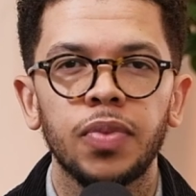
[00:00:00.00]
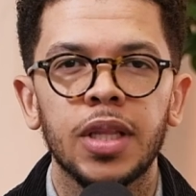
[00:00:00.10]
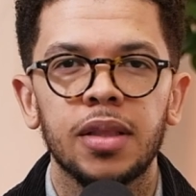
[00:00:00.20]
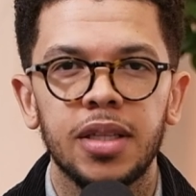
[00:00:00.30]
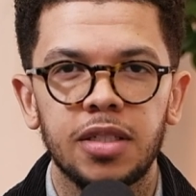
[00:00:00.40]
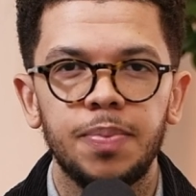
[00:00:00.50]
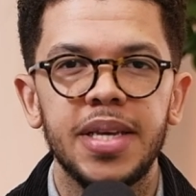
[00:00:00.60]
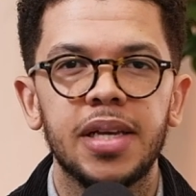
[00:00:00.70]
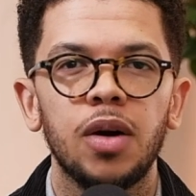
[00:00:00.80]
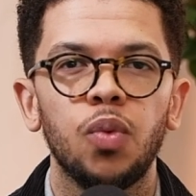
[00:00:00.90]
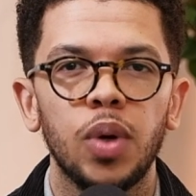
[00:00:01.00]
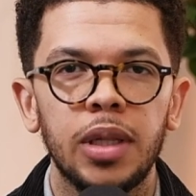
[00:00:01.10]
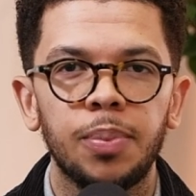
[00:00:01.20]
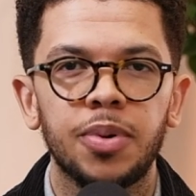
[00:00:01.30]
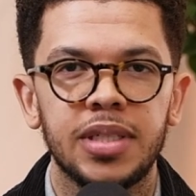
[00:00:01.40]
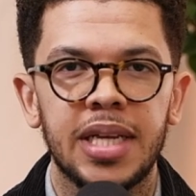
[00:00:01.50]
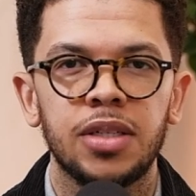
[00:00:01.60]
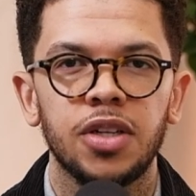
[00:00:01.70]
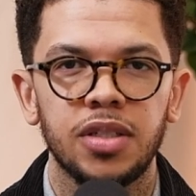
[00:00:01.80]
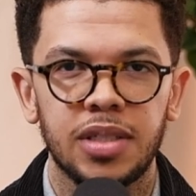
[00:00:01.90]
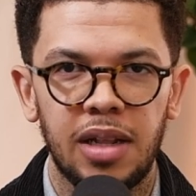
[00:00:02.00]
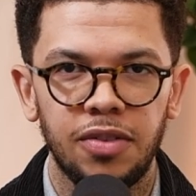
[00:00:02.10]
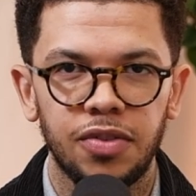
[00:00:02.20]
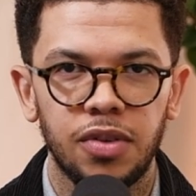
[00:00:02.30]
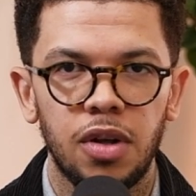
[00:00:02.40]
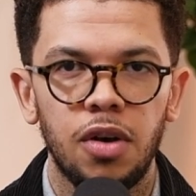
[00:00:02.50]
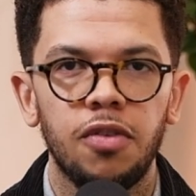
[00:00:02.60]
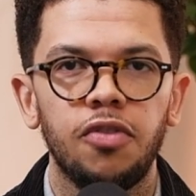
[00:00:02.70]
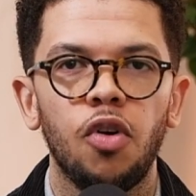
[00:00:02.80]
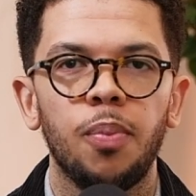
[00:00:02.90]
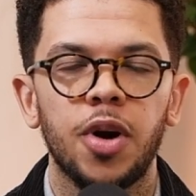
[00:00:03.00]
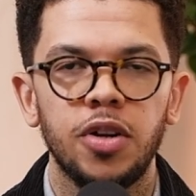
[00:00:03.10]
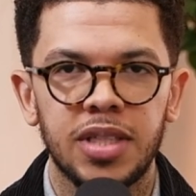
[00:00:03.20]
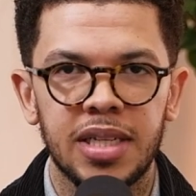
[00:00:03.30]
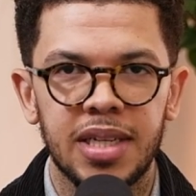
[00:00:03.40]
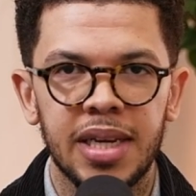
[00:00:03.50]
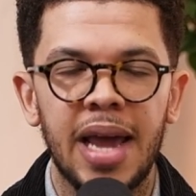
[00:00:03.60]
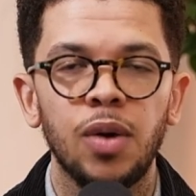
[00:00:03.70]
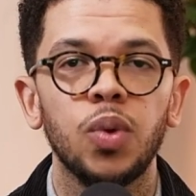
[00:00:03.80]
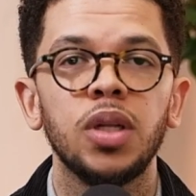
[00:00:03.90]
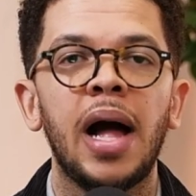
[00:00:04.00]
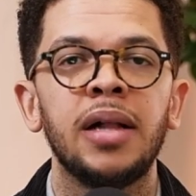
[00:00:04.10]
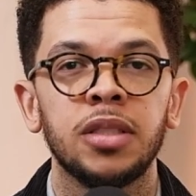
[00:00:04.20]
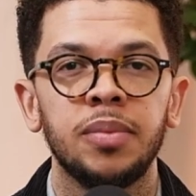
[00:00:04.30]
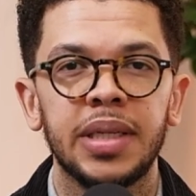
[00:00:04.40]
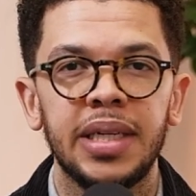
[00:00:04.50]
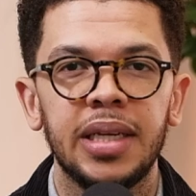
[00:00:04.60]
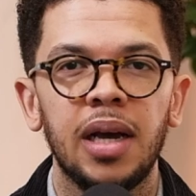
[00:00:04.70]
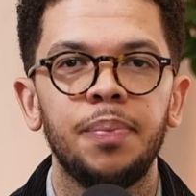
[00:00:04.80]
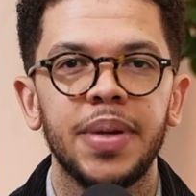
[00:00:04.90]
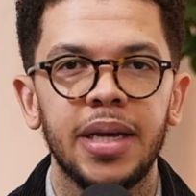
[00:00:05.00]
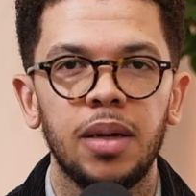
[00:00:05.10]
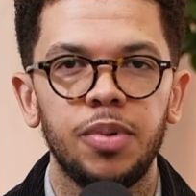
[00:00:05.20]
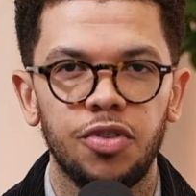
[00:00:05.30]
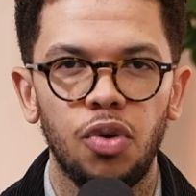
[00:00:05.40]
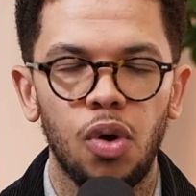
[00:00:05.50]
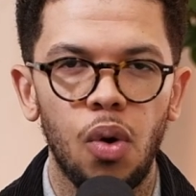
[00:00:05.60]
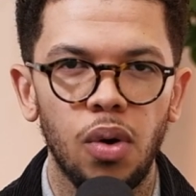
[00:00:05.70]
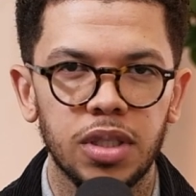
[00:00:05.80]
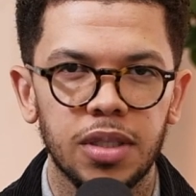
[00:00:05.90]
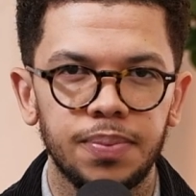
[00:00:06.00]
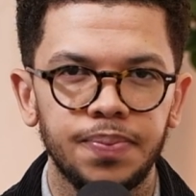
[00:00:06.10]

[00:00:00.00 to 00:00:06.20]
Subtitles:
the Speaker will present herself for processing and will ultimately appear before court.